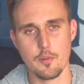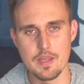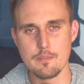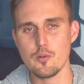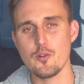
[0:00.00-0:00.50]

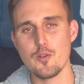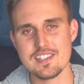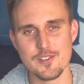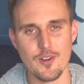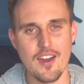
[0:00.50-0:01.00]
people who we
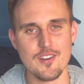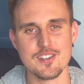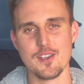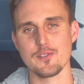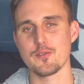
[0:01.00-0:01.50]
surround
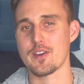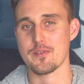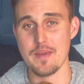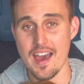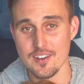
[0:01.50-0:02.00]
ourselves with
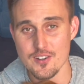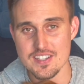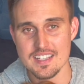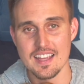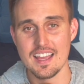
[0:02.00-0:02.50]

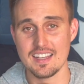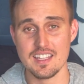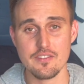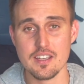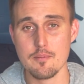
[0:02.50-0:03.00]
matters, and
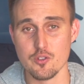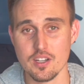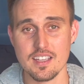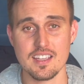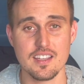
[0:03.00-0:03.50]
giving up
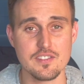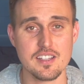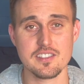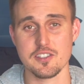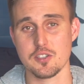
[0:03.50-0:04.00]
drinking gives
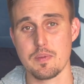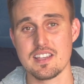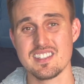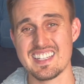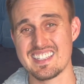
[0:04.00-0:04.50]
us the
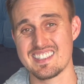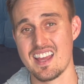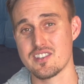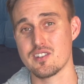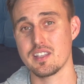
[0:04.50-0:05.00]
space to
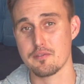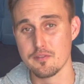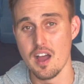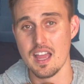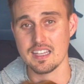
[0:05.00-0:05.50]
intentionally
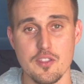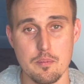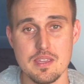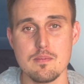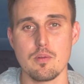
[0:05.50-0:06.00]
find the
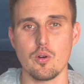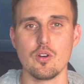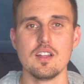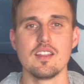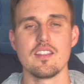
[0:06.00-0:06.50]
people
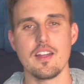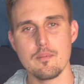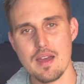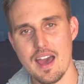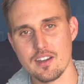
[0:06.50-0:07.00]
that
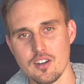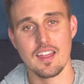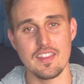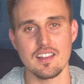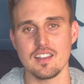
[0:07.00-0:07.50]
matter
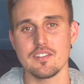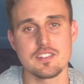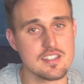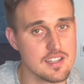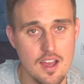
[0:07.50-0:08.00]
and that lift
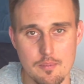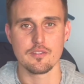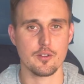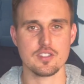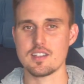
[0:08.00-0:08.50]
us up
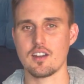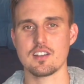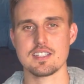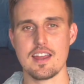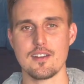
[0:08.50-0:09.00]
versus tear
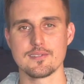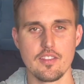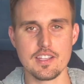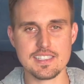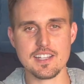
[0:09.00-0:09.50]
us down.
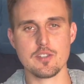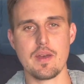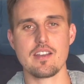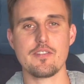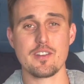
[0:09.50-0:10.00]
The sixth
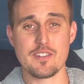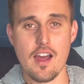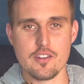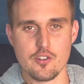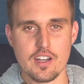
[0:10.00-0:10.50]
benefit of
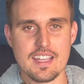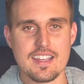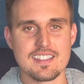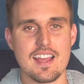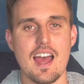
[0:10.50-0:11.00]
not drinking
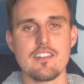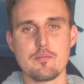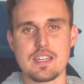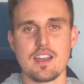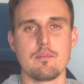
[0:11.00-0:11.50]
is I have
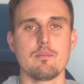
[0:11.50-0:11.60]
become